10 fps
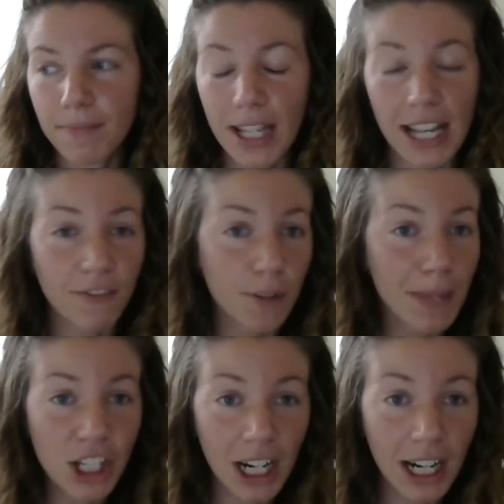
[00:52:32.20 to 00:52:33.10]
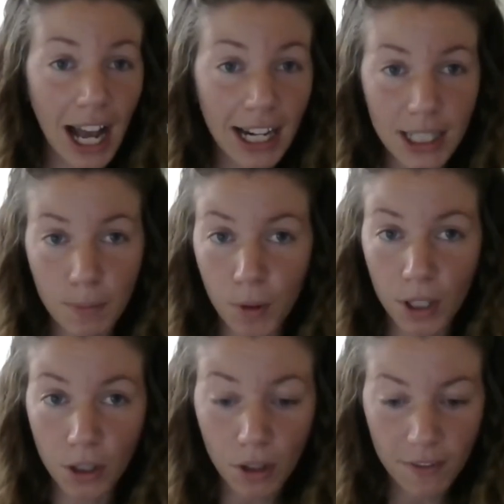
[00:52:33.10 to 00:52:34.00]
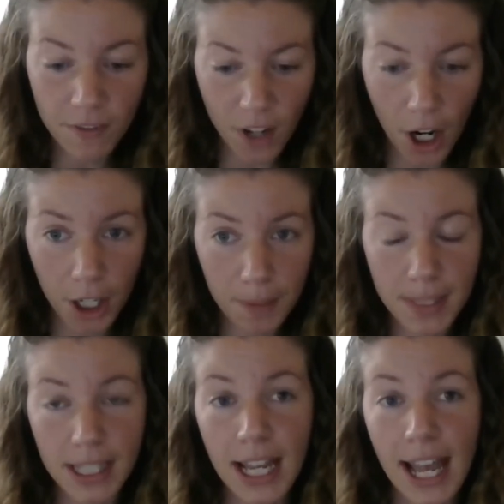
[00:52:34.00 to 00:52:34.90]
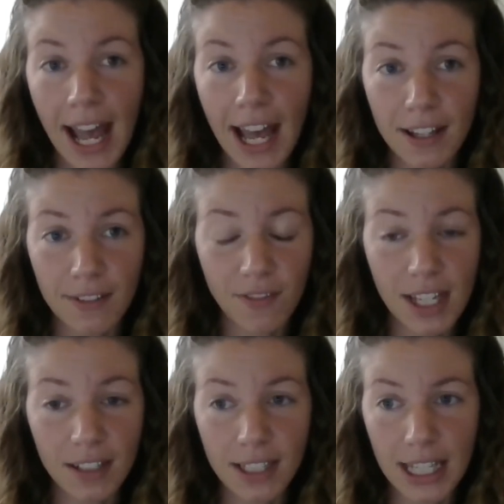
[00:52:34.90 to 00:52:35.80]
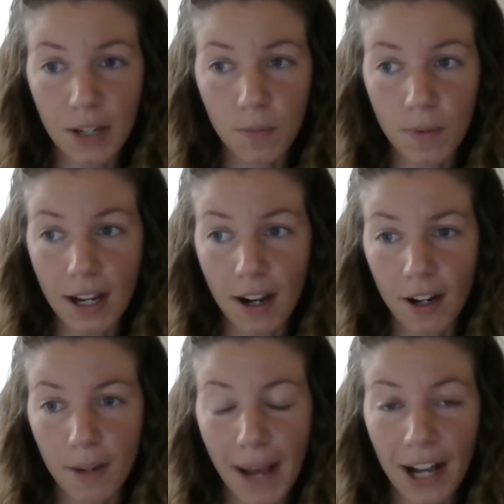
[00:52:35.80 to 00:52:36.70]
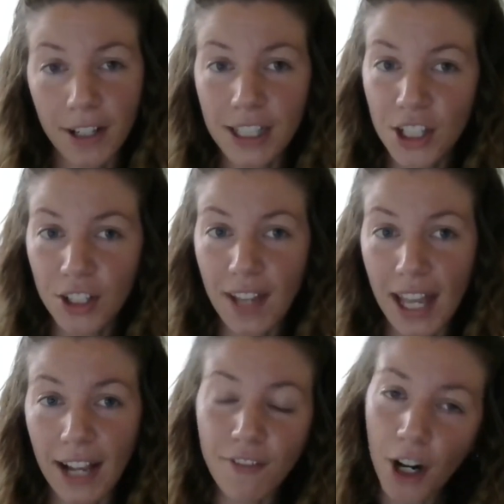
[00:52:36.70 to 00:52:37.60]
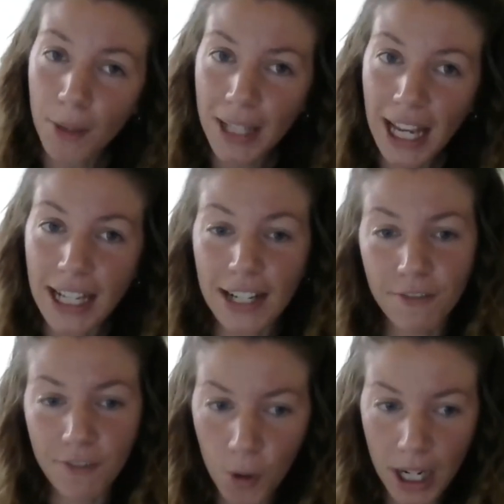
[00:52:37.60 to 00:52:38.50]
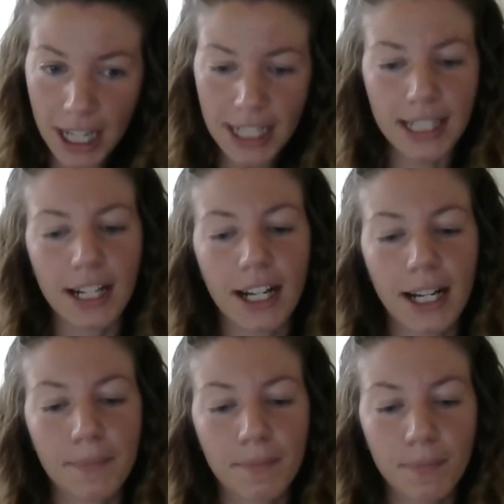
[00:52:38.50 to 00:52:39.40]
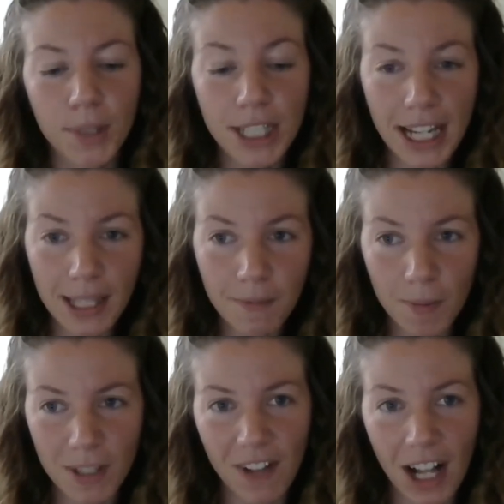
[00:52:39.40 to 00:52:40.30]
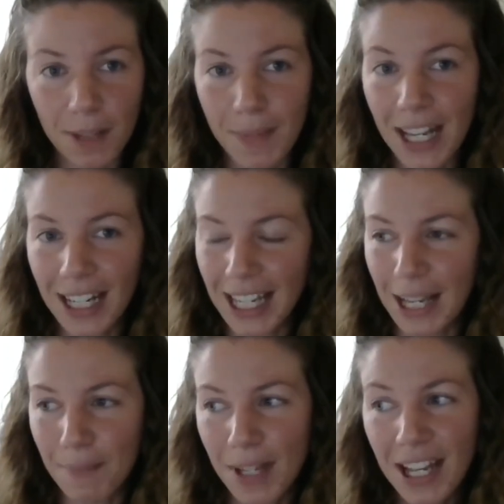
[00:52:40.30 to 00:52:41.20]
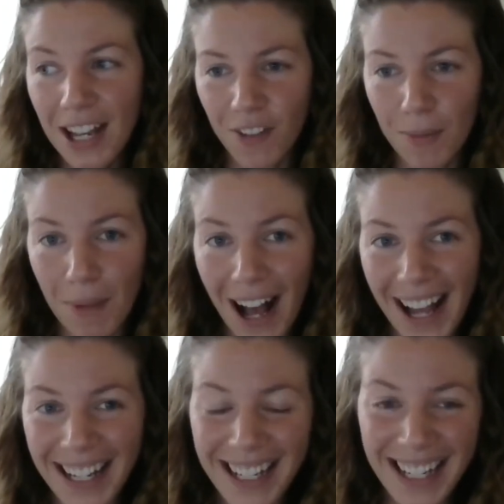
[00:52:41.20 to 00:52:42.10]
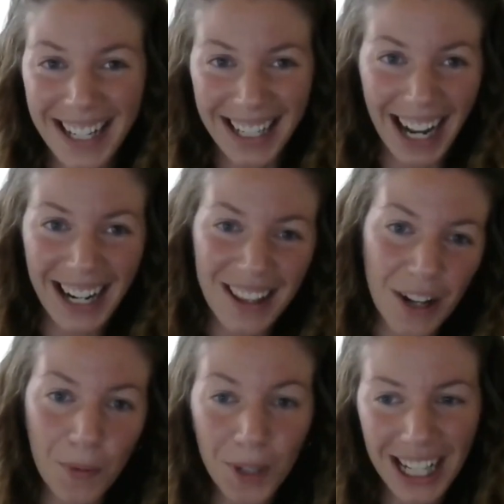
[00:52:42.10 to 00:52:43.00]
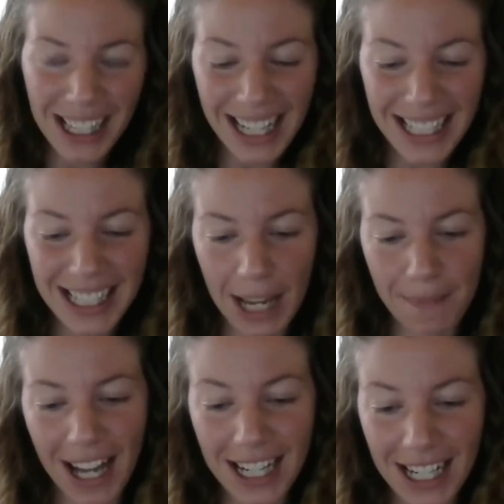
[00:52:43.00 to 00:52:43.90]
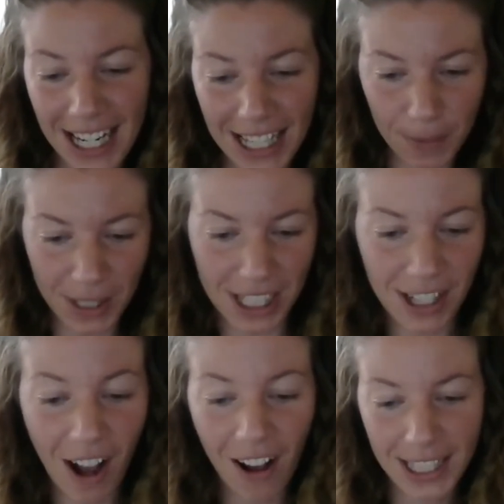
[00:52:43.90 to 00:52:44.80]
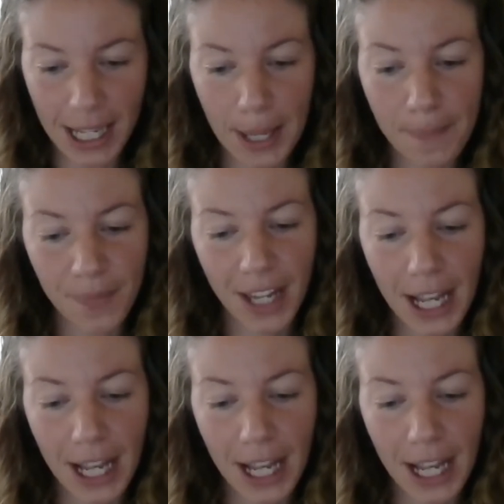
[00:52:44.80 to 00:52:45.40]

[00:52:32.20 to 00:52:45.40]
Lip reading: information on how to support local farms. At VLT, we are about conserving farmland and forests, protect them from development, and keep Vermont kind of the working landscape that it is, which is awesome.